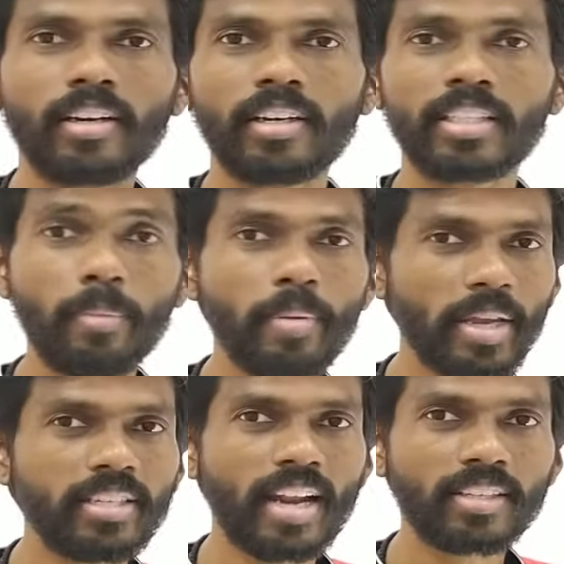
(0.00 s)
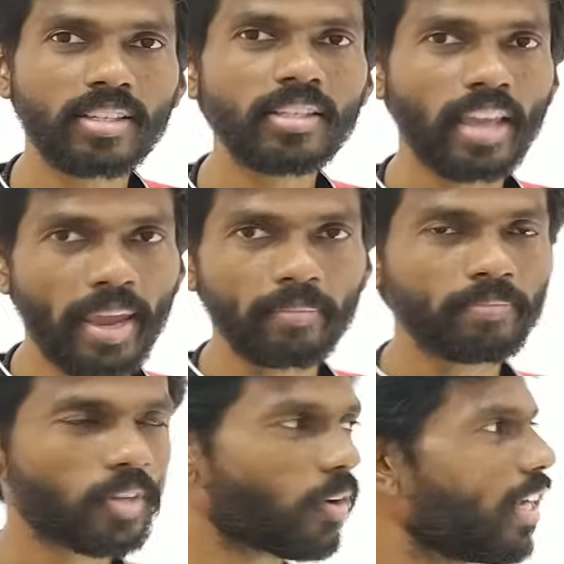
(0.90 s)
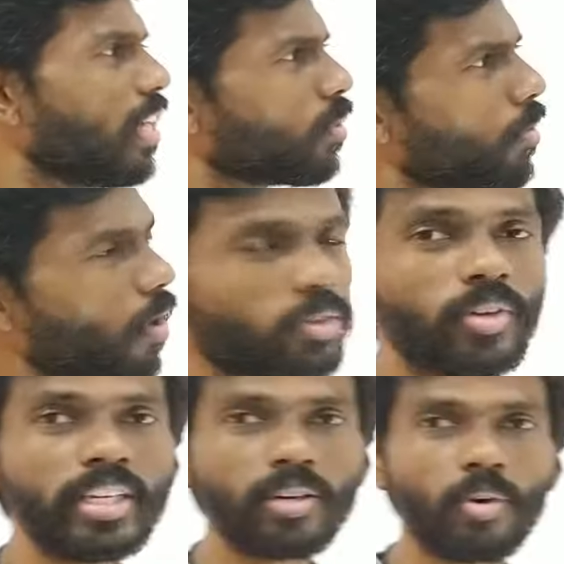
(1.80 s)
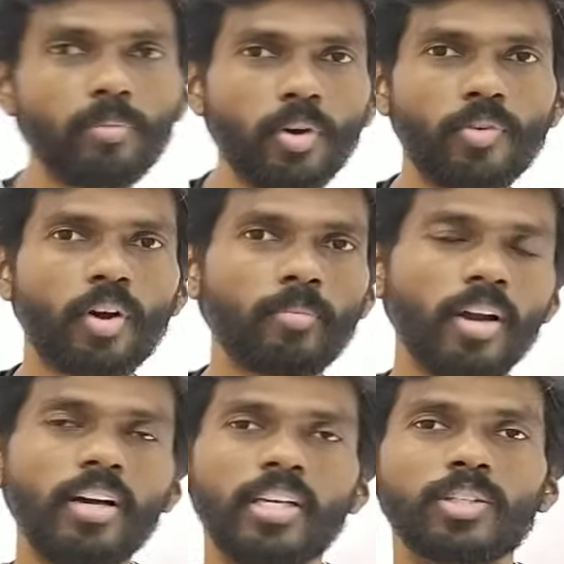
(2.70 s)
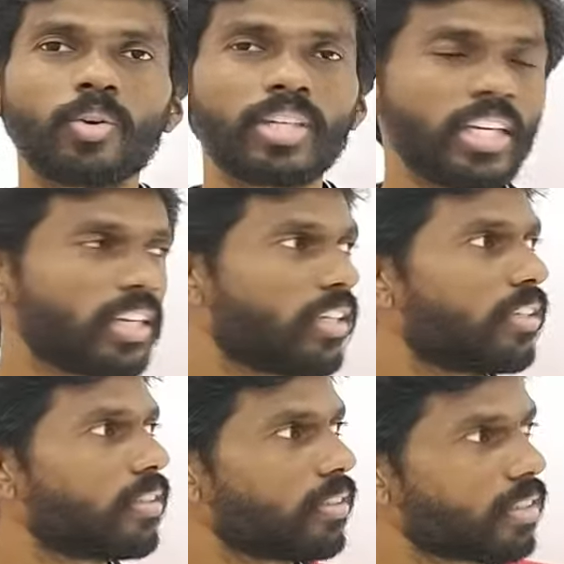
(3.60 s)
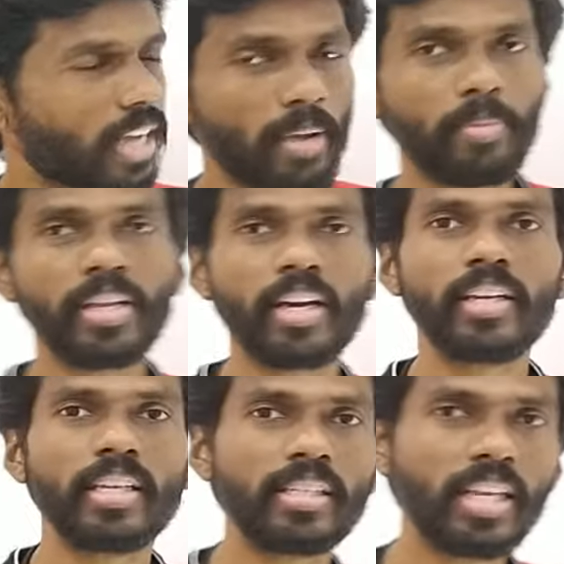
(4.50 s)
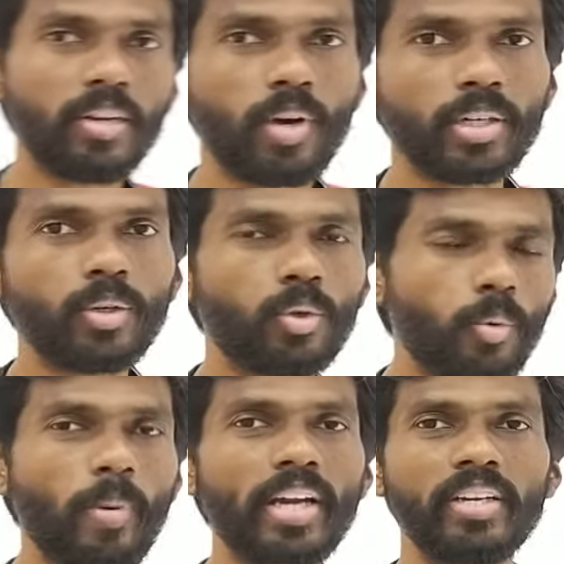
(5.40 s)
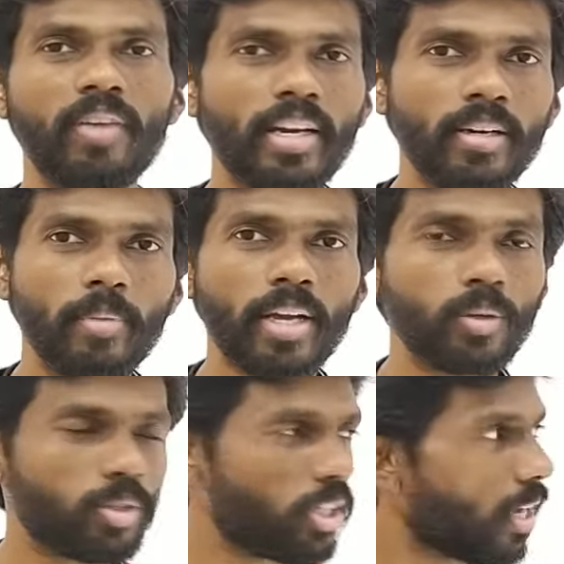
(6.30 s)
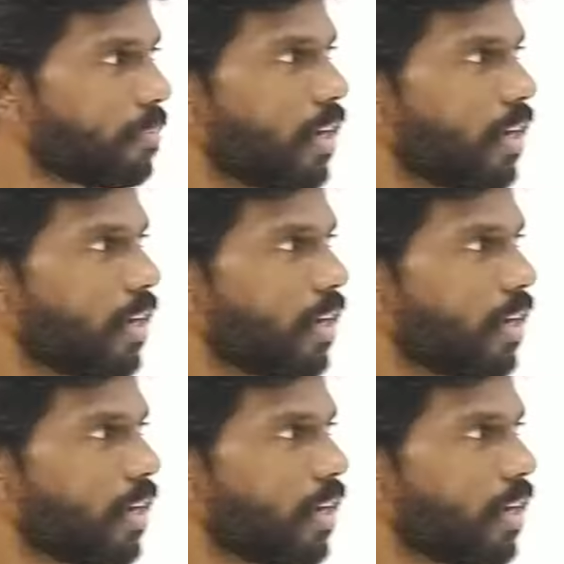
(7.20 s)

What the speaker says: semi-major axis a. Okay, so we've also written one more formula. So t, the time period, is equal to 2 pi divided by root gm